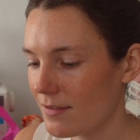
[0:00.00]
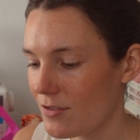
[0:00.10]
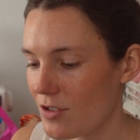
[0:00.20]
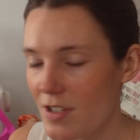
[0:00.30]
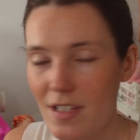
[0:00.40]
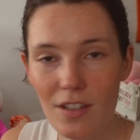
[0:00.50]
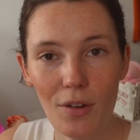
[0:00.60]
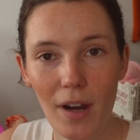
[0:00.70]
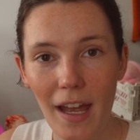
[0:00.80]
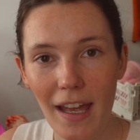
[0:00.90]
just the
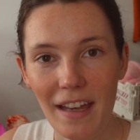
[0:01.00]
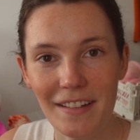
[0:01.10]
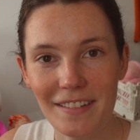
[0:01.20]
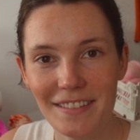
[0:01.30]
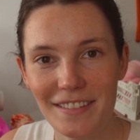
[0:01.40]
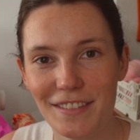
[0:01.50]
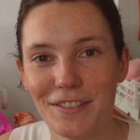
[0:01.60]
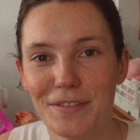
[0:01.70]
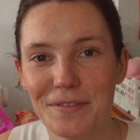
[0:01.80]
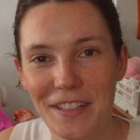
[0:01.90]
gray
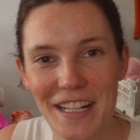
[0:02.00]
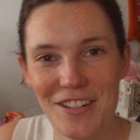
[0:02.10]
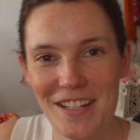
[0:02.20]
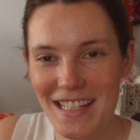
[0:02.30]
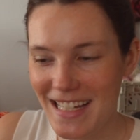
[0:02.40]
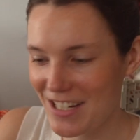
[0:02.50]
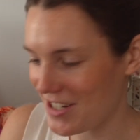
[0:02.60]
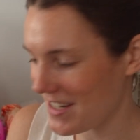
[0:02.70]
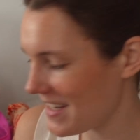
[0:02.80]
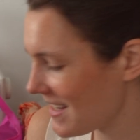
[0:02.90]
for inches and
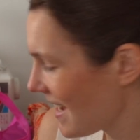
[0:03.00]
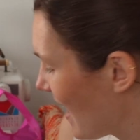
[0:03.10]
inches.